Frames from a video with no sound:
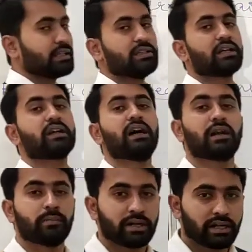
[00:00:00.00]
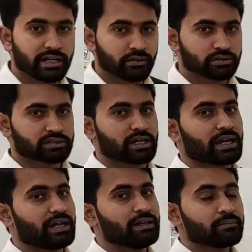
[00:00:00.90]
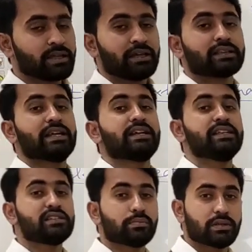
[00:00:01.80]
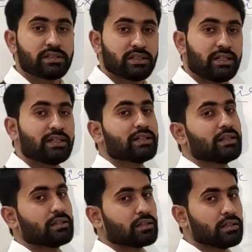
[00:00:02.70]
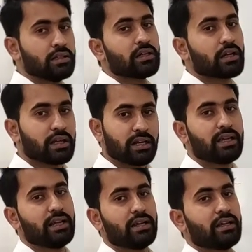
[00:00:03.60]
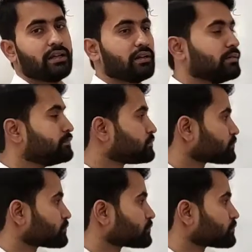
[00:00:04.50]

than the carbon dioxide that is present in the inhaled air.